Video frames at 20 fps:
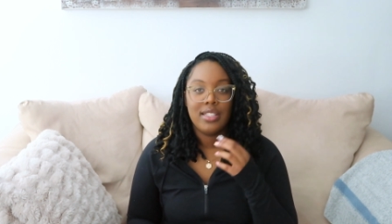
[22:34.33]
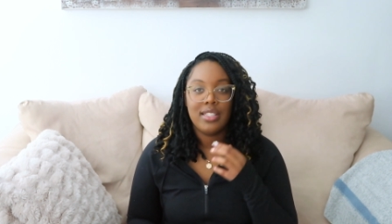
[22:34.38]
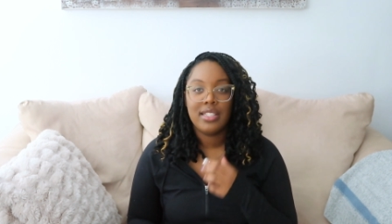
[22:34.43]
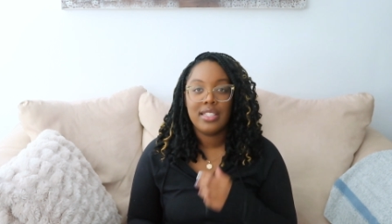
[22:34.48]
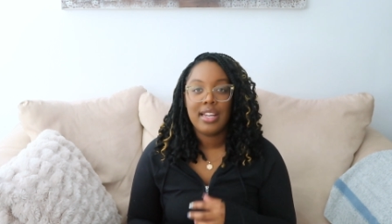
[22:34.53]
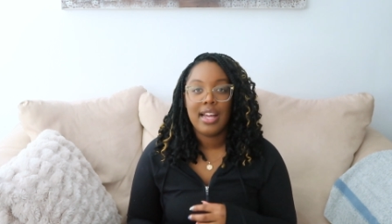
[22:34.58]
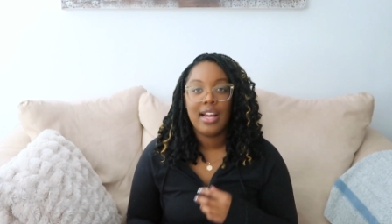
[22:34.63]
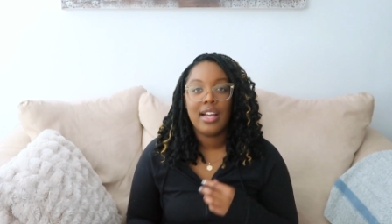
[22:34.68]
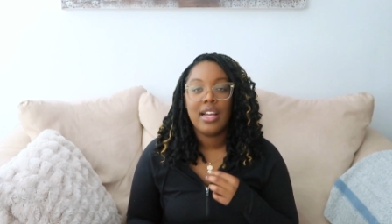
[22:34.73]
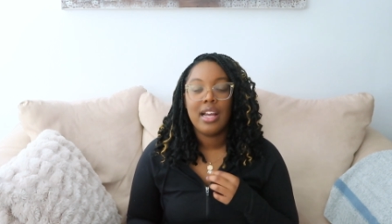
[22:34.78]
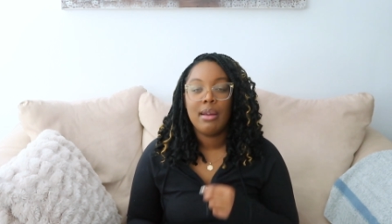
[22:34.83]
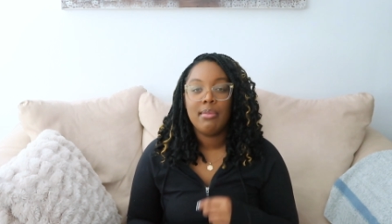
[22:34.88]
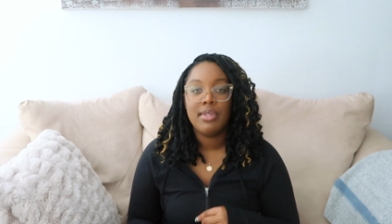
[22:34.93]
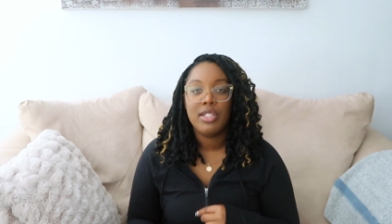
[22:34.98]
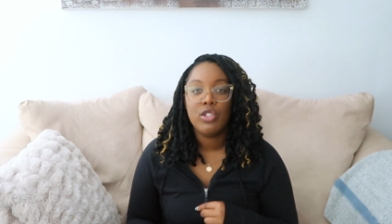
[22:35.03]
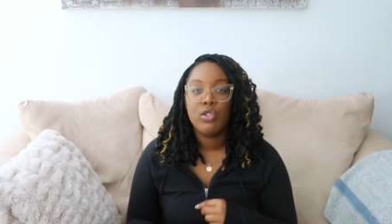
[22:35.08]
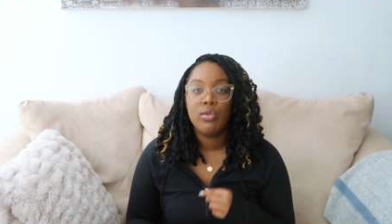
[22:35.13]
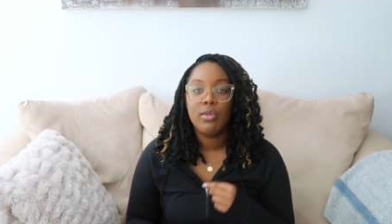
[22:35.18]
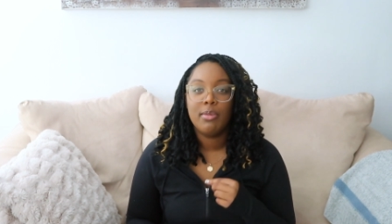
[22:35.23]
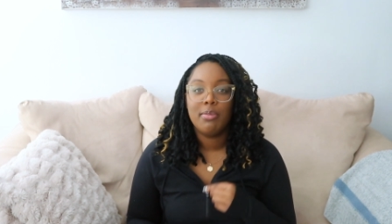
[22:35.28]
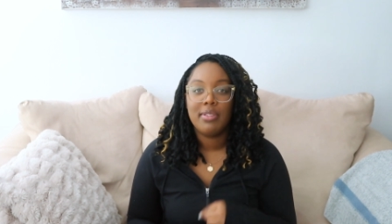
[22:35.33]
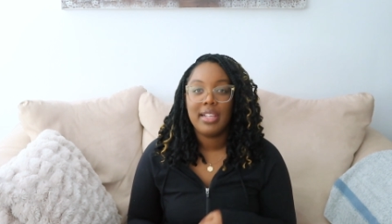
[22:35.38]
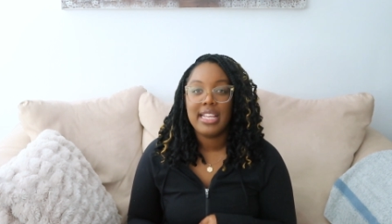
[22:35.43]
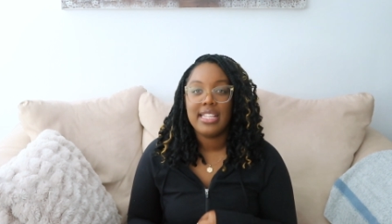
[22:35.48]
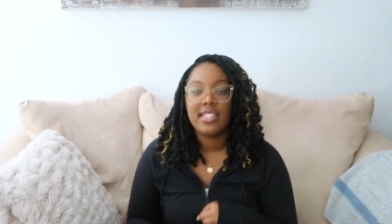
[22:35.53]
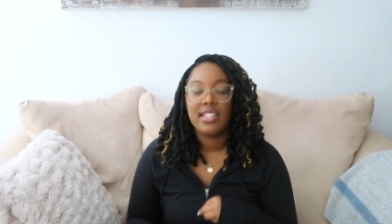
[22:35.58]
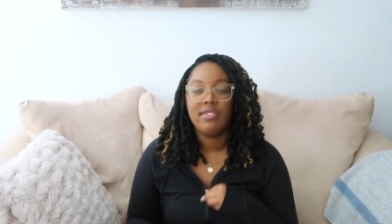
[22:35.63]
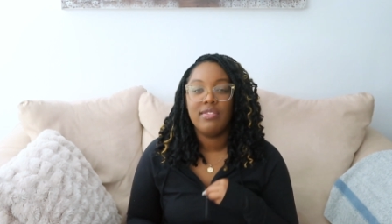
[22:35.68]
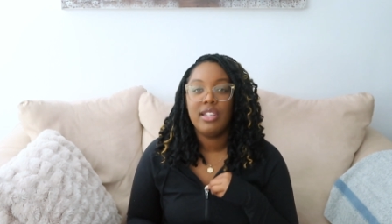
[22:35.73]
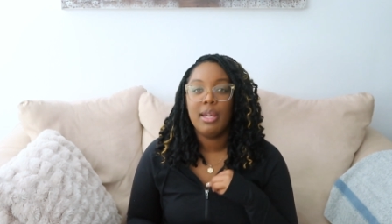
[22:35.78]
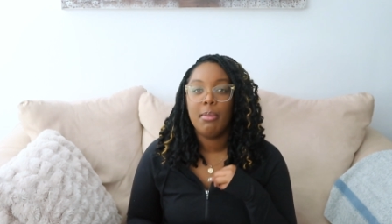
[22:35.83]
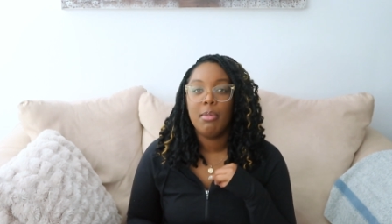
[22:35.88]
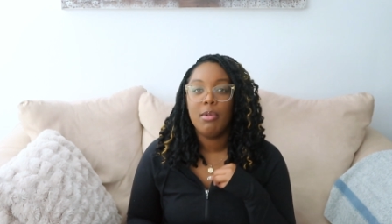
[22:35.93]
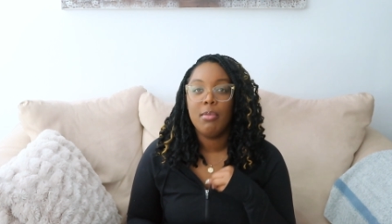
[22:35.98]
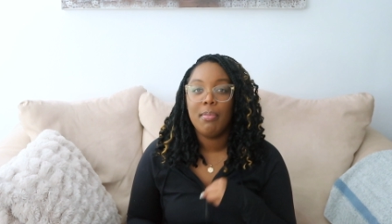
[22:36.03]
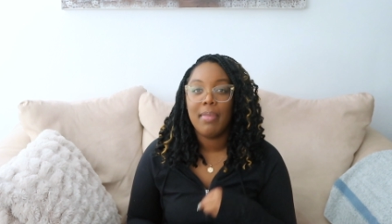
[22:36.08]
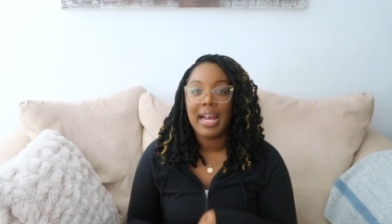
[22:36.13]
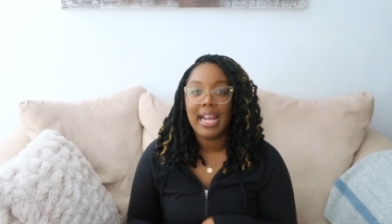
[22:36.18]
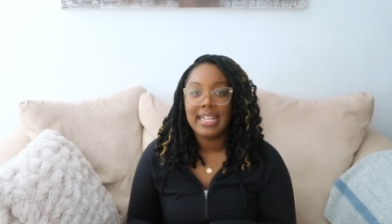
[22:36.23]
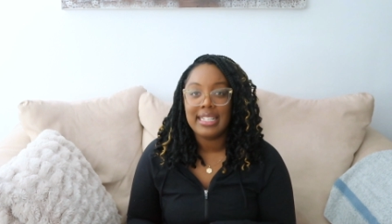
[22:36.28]
to not come into a place of
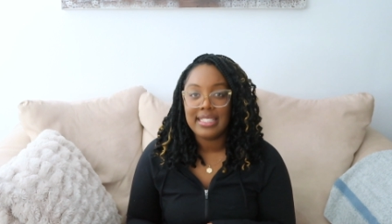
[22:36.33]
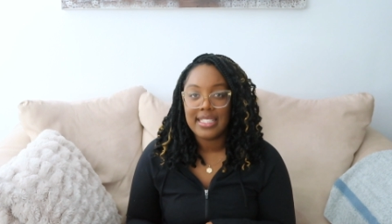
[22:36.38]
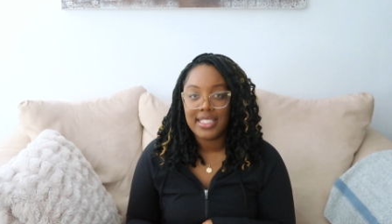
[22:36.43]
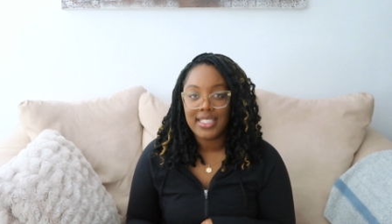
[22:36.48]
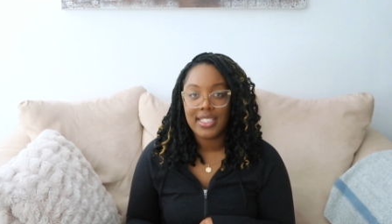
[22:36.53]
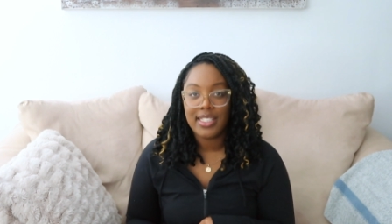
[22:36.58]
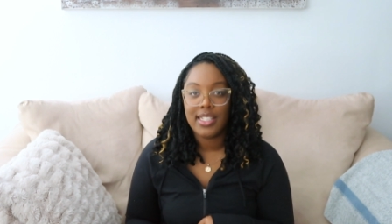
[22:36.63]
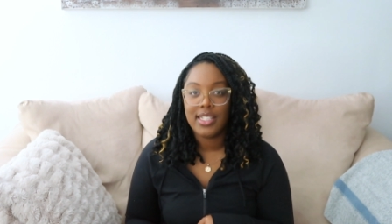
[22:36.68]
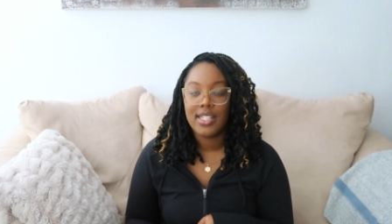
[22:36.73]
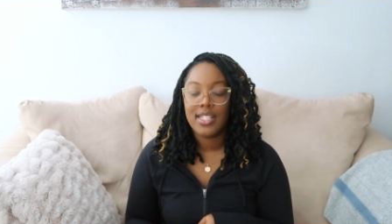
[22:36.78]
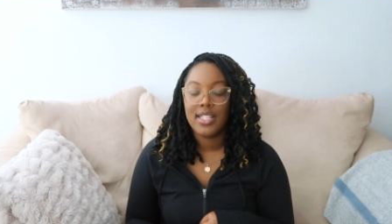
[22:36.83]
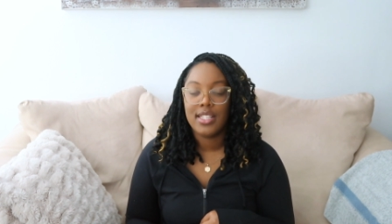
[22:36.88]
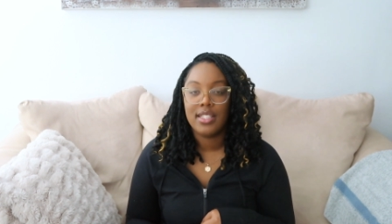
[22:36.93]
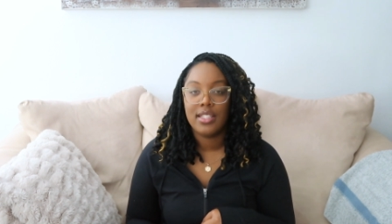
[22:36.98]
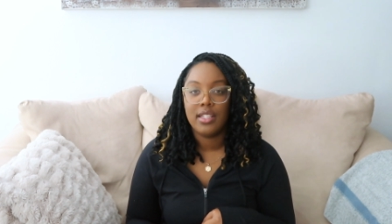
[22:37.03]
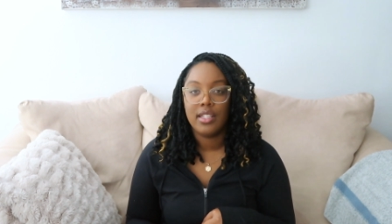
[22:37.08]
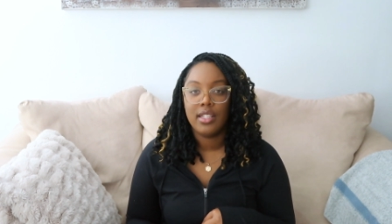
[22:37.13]
double-mindedness.